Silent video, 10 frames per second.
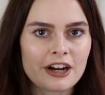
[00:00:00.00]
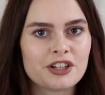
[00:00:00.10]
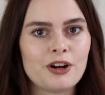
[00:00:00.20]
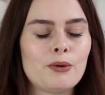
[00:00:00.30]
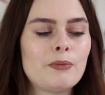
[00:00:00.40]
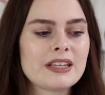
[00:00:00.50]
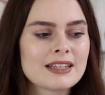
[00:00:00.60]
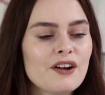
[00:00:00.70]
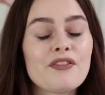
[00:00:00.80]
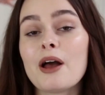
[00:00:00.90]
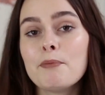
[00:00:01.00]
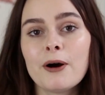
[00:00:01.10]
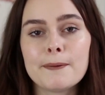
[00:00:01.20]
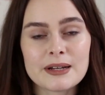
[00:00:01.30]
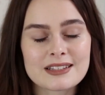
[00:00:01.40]
pressure on myself that I
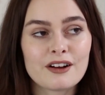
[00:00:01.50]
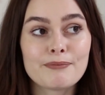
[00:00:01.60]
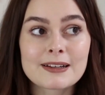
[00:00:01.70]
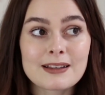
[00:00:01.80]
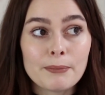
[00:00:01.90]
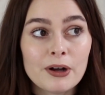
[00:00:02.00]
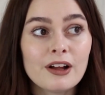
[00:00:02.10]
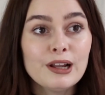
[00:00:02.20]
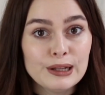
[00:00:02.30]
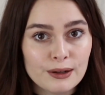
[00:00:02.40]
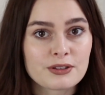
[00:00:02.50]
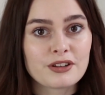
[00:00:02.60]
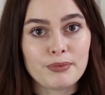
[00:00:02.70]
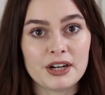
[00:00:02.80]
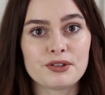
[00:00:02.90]
put on myself, because I put a lot
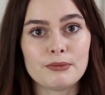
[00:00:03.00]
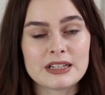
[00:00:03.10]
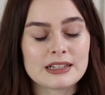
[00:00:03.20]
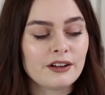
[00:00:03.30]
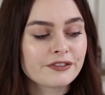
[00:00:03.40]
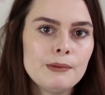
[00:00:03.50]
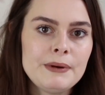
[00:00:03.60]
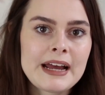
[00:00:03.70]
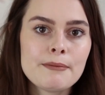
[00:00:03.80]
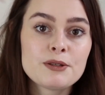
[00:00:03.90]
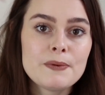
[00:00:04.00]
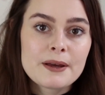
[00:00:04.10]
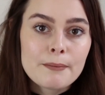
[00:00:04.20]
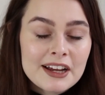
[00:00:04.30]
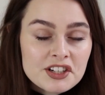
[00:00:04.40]
of pressure on myself. And being able to be
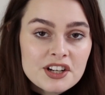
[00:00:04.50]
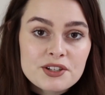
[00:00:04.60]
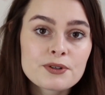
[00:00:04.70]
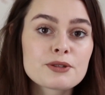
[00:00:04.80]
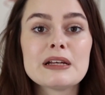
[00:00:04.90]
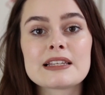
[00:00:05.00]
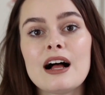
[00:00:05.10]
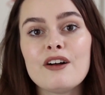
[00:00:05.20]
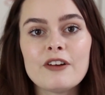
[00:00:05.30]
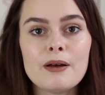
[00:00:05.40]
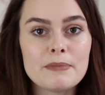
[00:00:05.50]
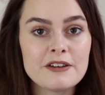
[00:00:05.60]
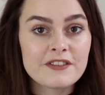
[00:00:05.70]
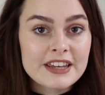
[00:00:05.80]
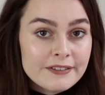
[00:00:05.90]
compassionate towards myself and
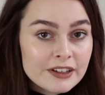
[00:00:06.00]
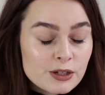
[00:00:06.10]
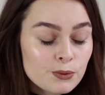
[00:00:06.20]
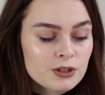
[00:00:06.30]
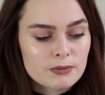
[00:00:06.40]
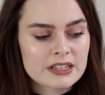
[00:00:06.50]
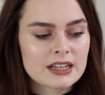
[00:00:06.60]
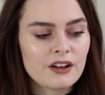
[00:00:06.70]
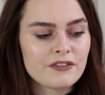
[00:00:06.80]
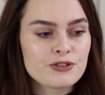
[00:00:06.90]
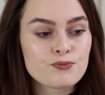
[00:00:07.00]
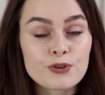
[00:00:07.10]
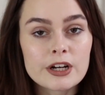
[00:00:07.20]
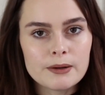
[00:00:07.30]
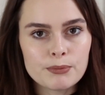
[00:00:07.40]
be forgiving towards myself is
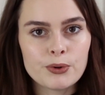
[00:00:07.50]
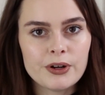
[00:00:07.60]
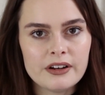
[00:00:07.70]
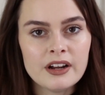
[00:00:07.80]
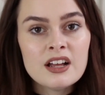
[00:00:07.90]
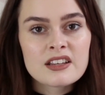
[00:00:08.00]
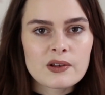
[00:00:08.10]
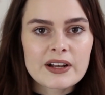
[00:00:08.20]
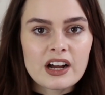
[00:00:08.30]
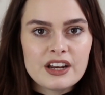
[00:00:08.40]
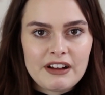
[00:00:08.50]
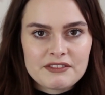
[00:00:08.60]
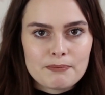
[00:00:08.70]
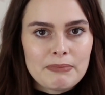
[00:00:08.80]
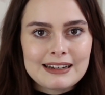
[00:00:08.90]
really important. So I kind of
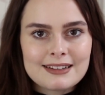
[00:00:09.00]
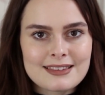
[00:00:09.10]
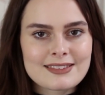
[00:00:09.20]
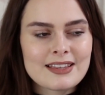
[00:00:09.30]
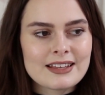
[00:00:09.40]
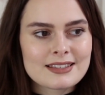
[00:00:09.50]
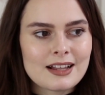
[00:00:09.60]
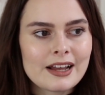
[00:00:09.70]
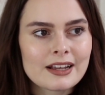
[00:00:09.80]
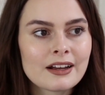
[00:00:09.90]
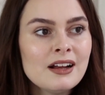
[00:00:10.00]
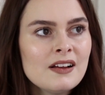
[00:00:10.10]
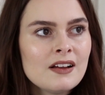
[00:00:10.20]
have to balance this like